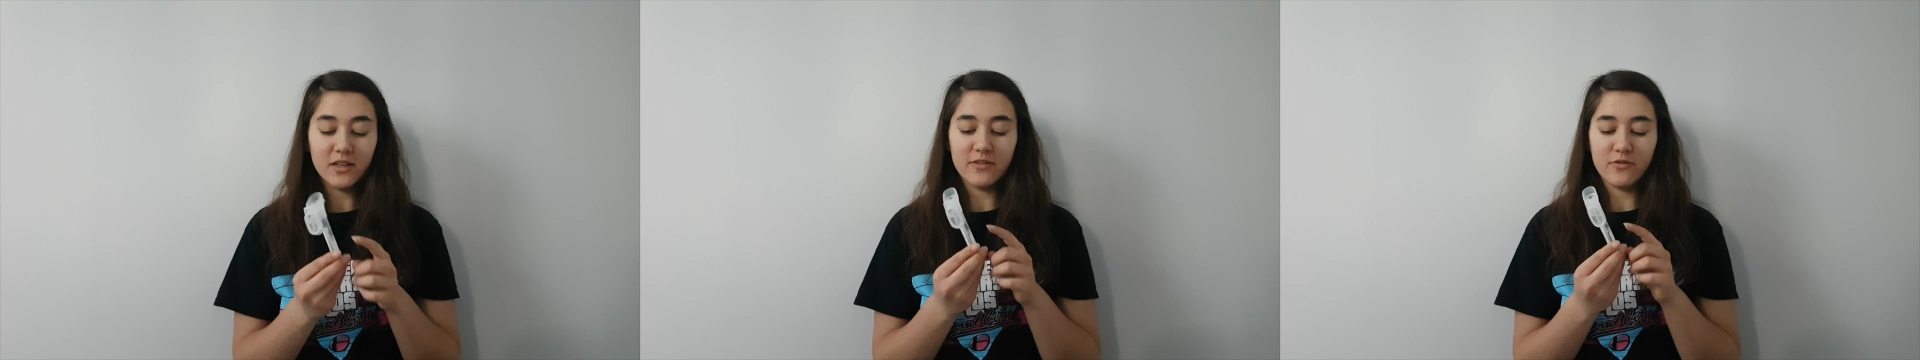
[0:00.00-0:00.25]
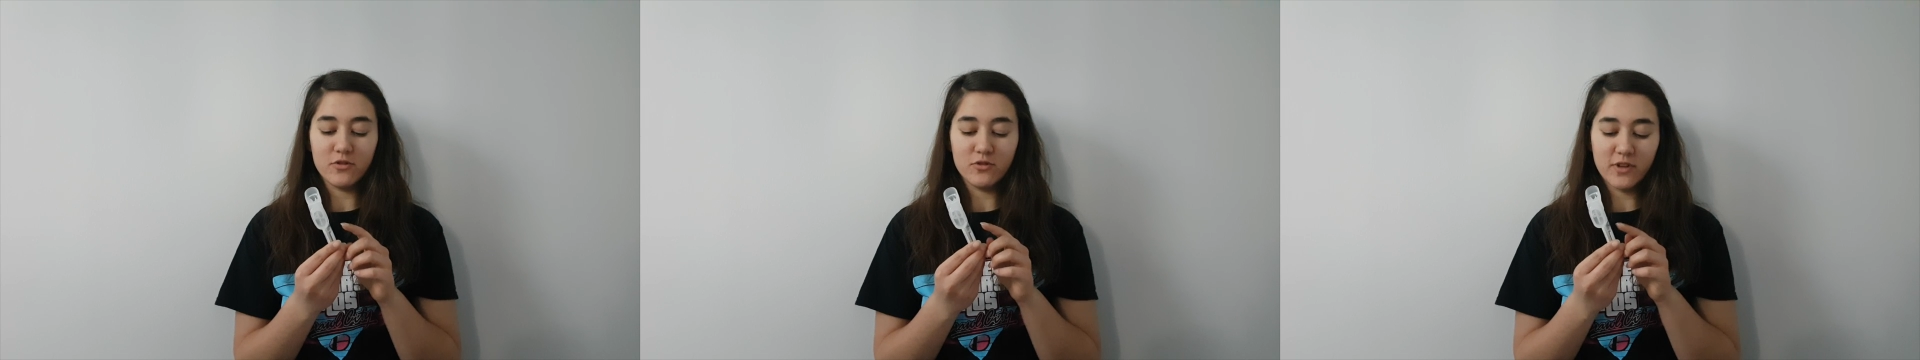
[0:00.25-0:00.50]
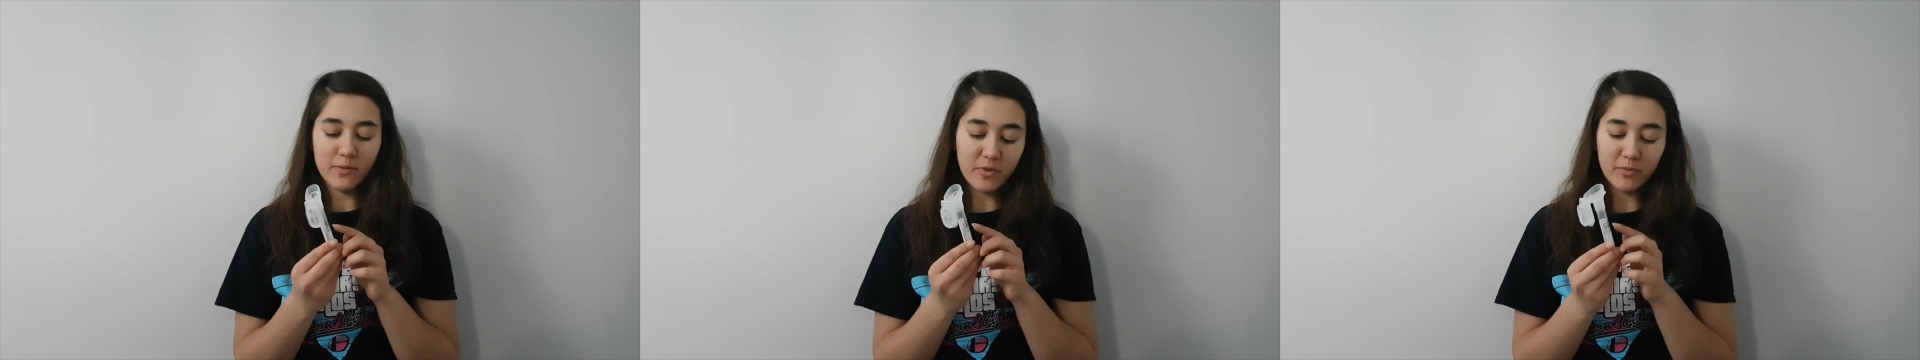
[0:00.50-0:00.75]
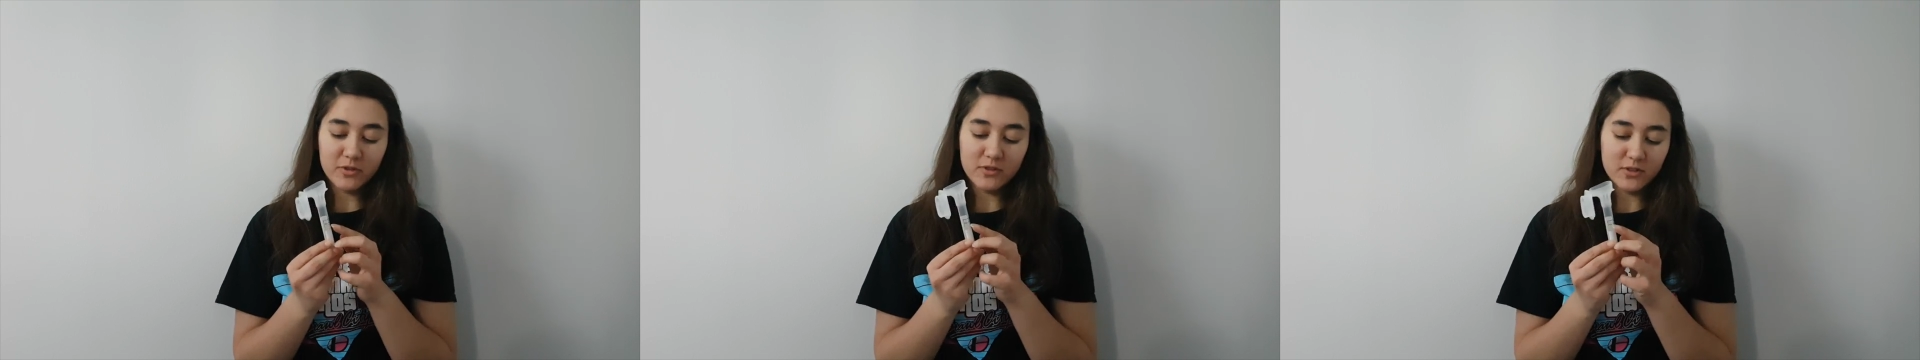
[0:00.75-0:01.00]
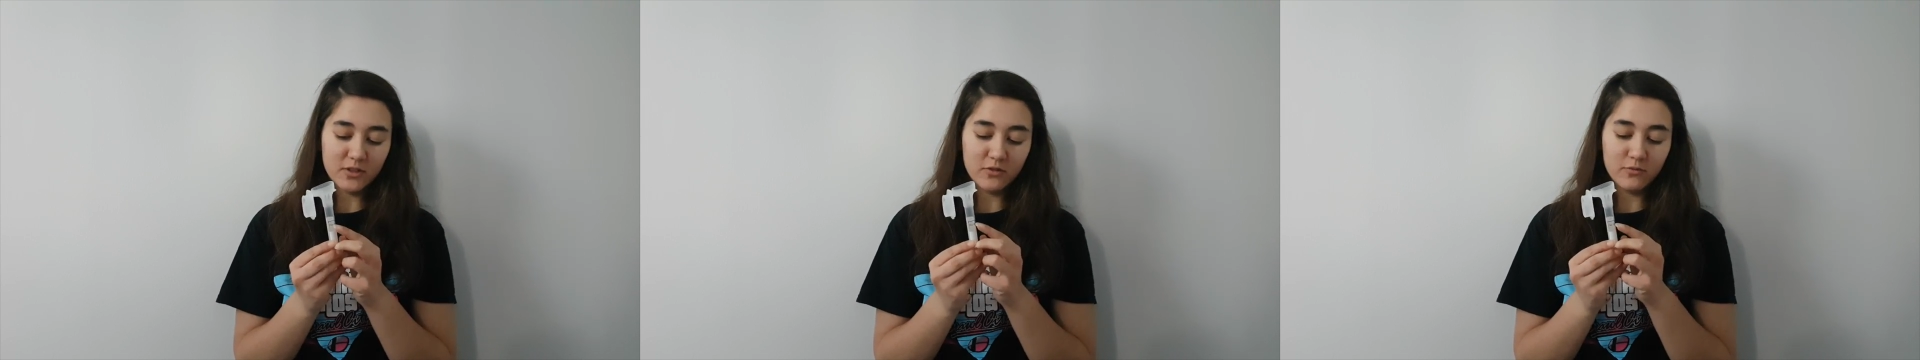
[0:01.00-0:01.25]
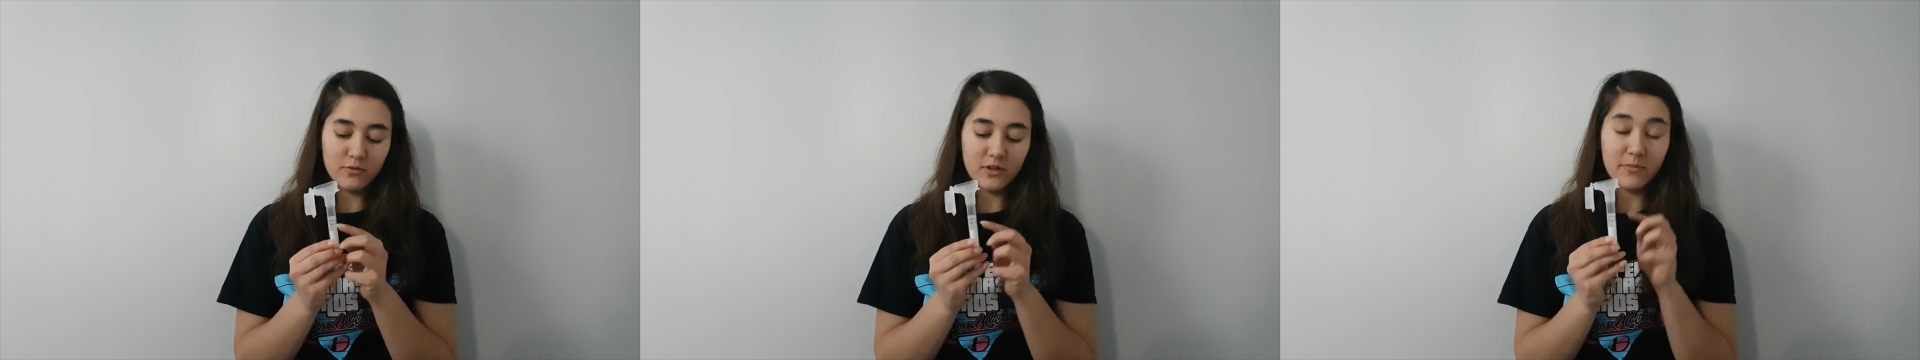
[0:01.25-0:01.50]
If you do get bubbles, you
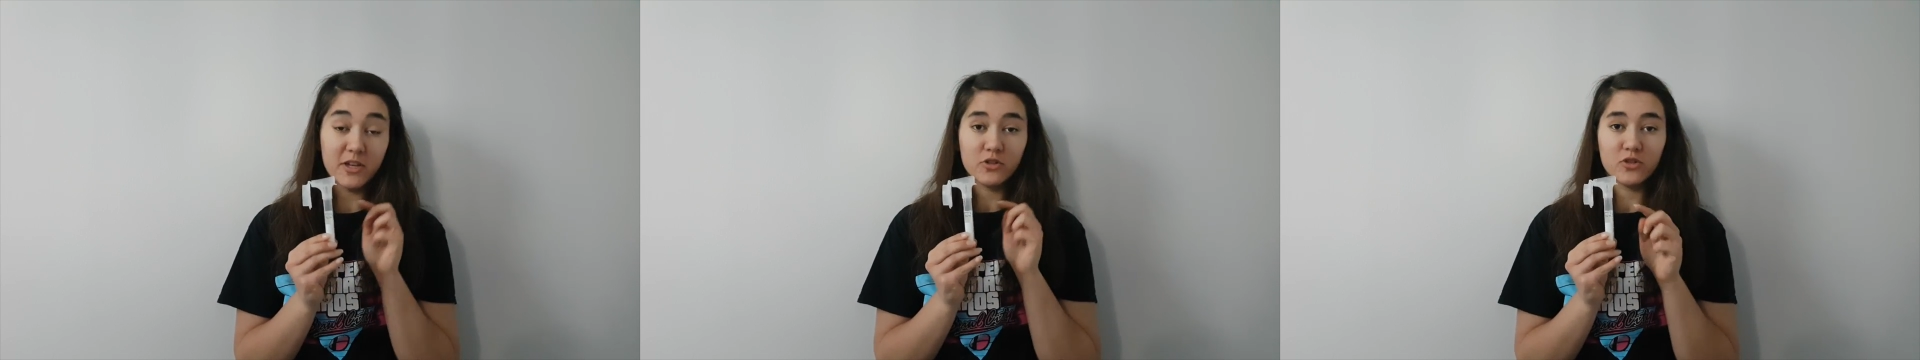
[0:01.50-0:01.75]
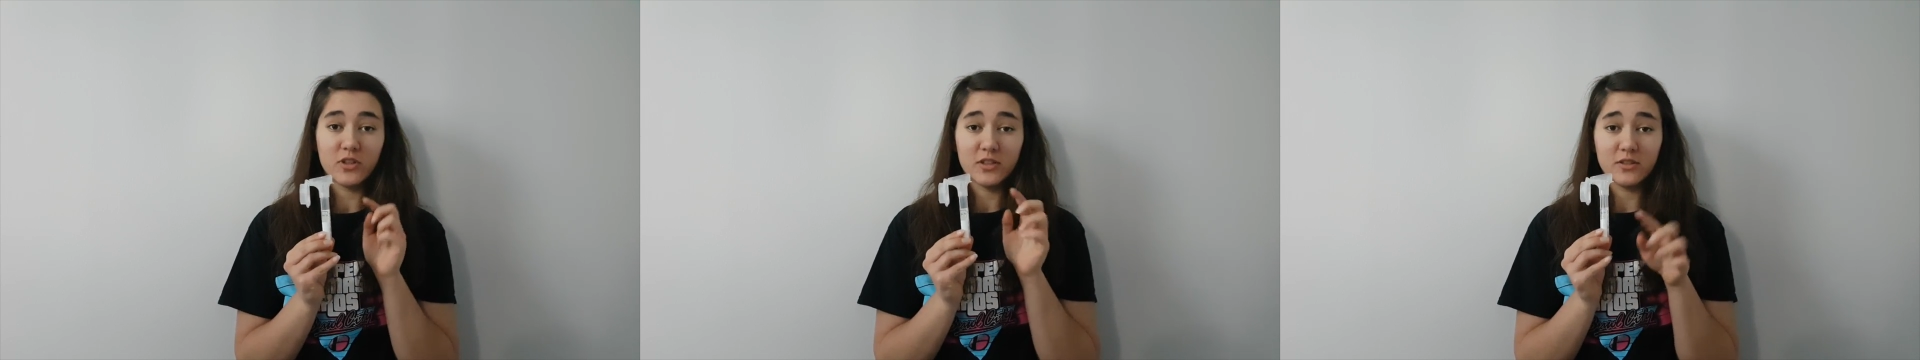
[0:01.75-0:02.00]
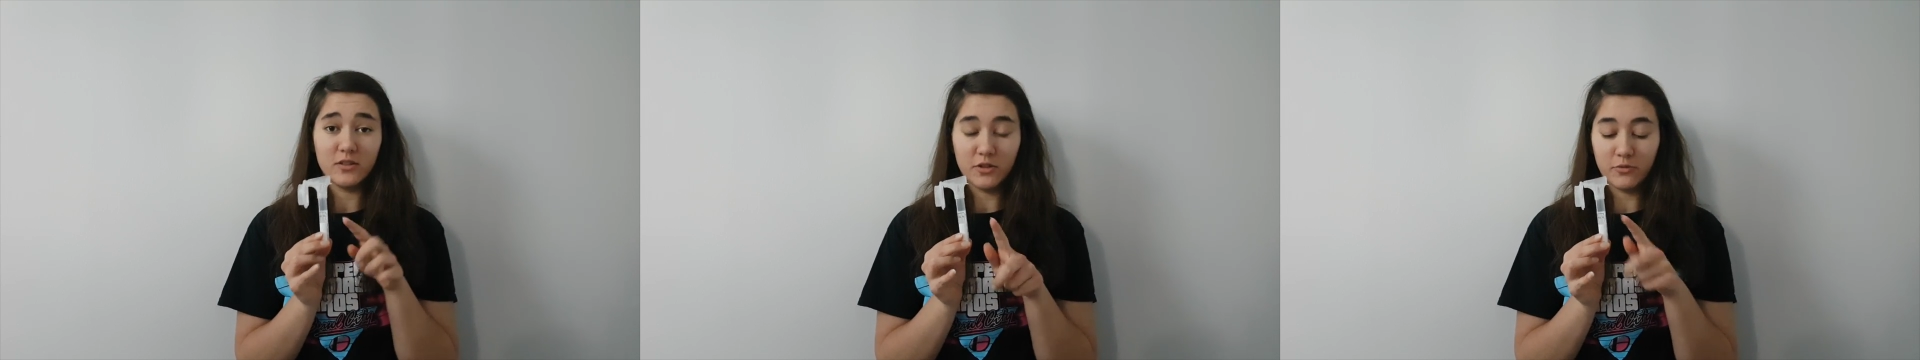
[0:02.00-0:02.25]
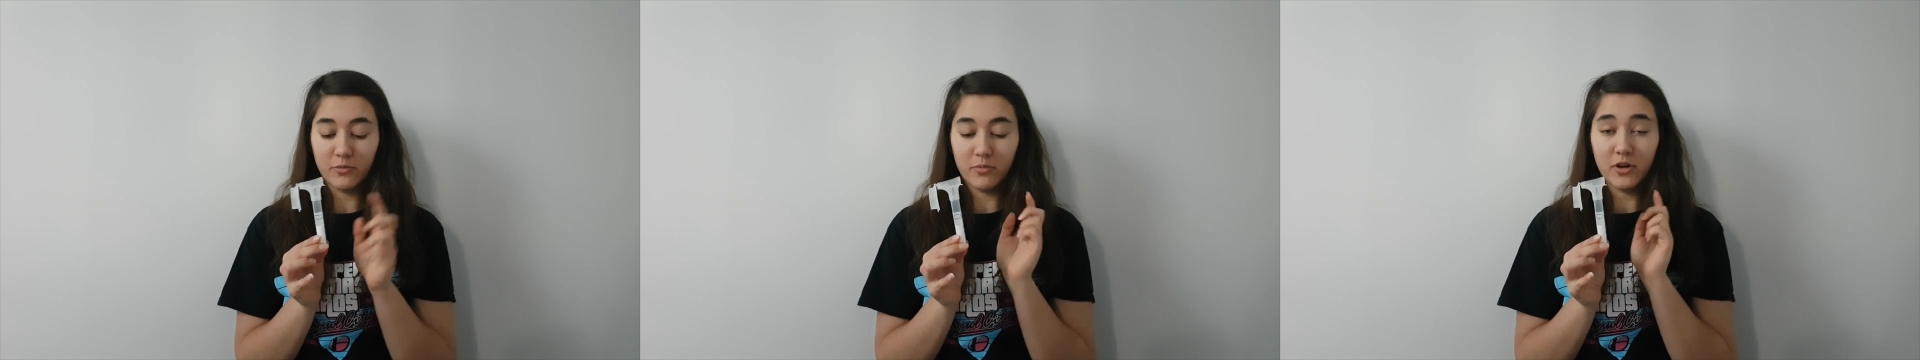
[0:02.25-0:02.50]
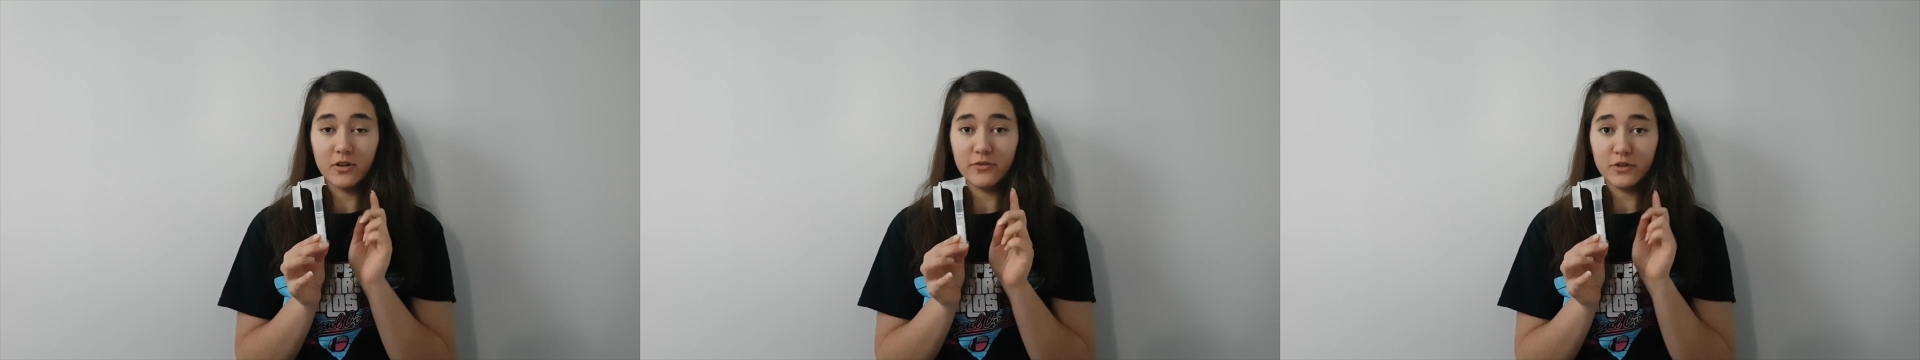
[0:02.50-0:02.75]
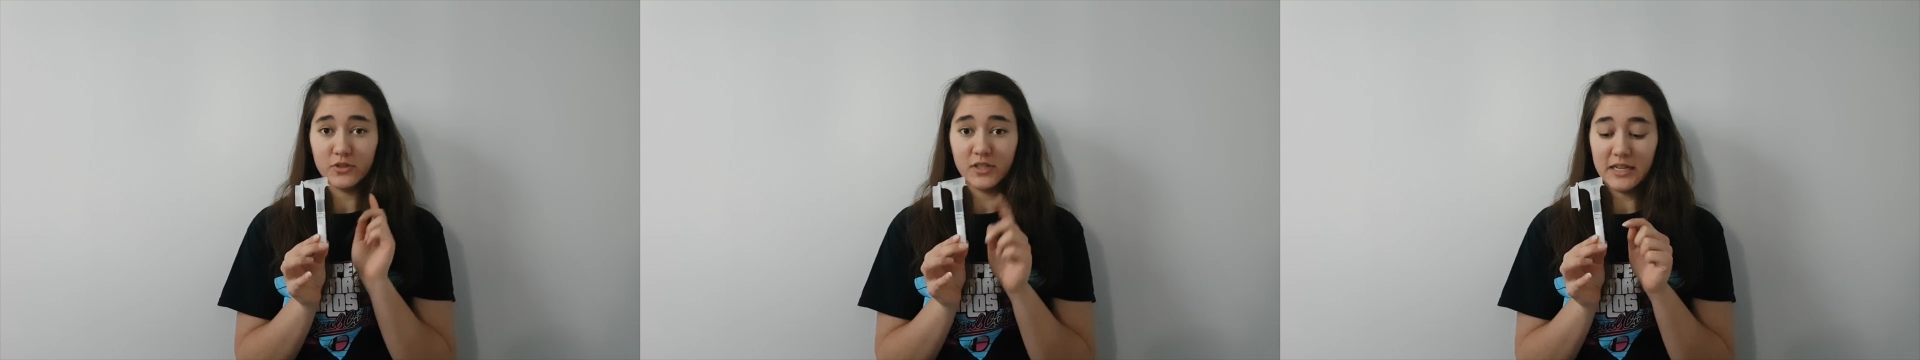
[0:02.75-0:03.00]
want to make sure that the liquid part of your
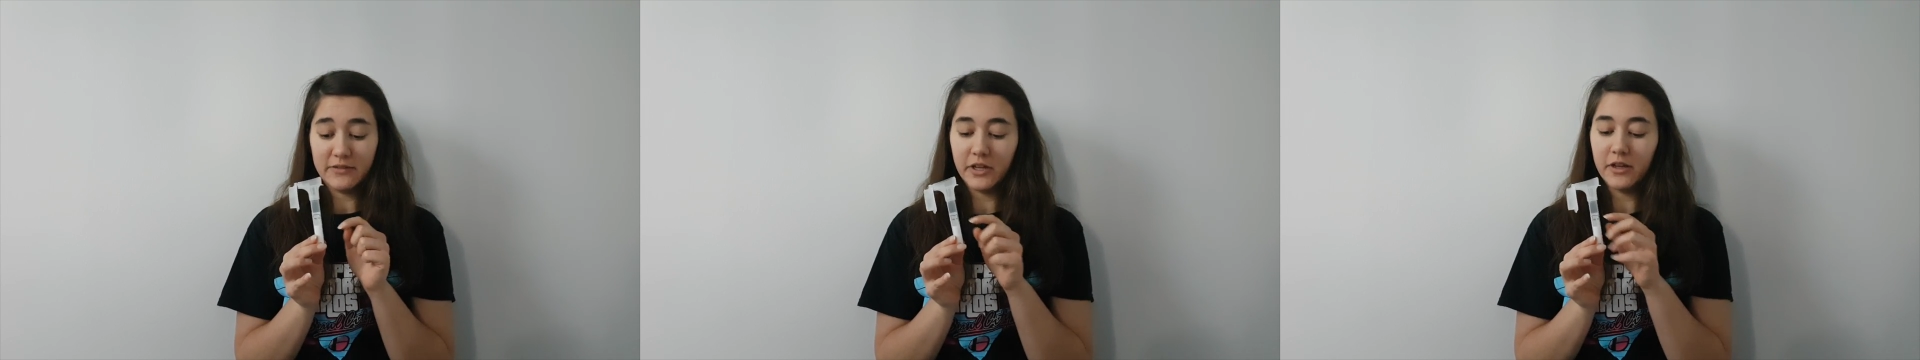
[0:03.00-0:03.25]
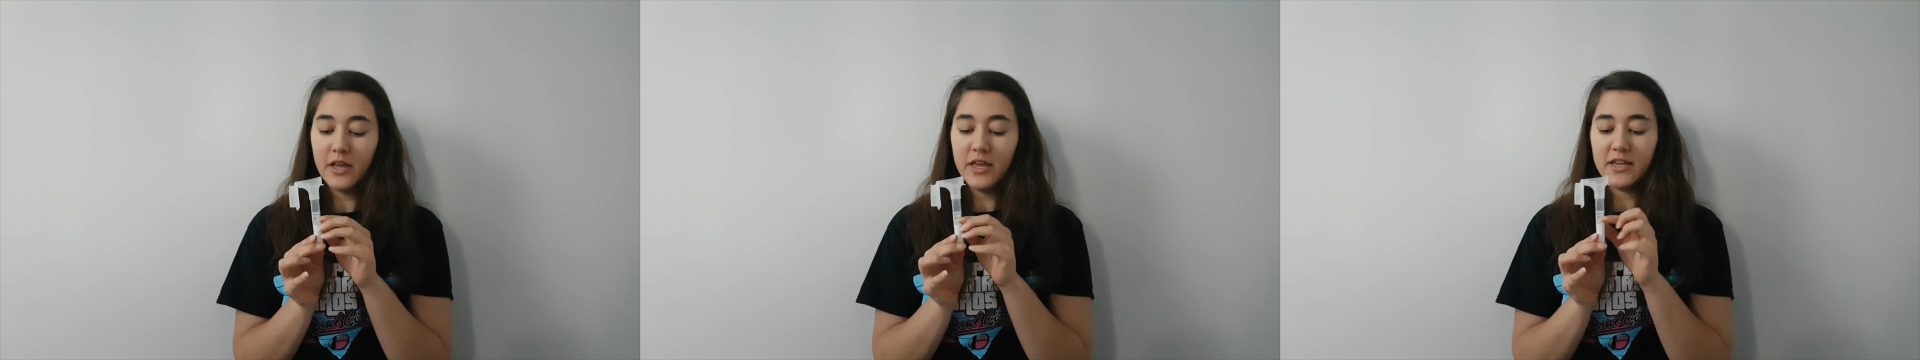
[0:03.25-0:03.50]
saliva